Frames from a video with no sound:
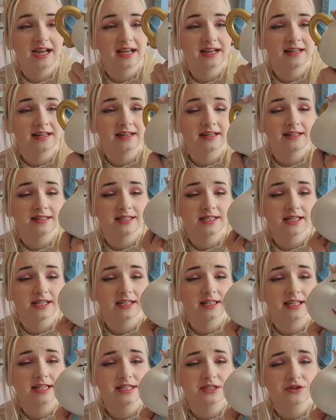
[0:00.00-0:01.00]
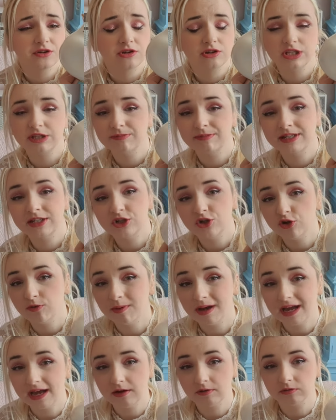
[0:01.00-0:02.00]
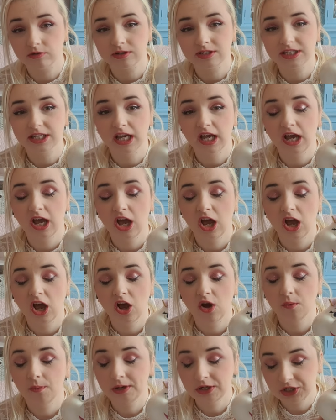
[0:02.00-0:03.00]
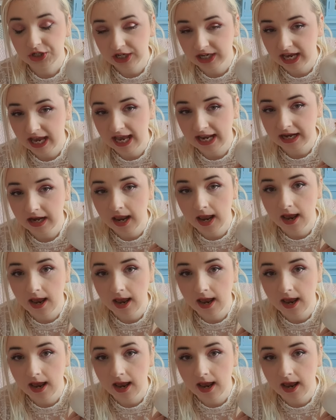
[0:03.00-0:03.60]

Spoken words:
and this cost me £2, which again,